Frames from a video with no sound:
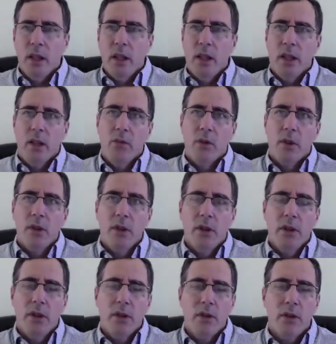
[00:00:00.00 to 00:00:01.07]
We'll
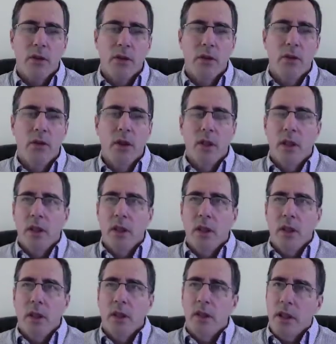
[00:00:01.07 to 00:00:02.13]
turn to
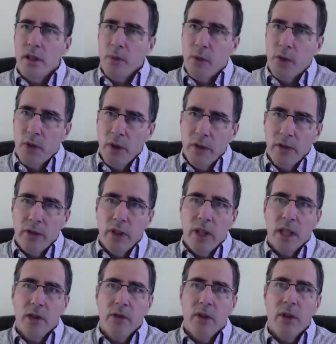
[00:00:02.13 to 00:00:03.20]
a Dutch-born
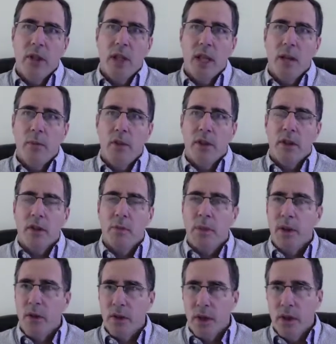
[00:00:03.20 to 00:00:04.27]
philosopher named
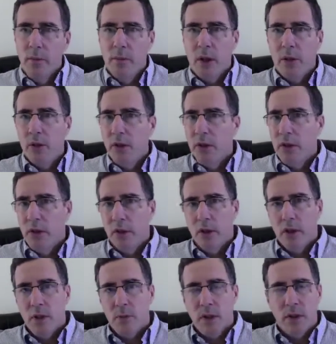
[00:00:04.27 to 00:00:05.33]
Spinoza, Baruch
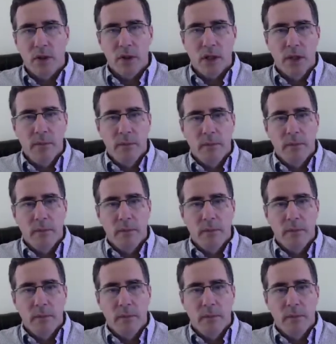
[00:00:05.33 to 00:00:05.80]
Spinoza.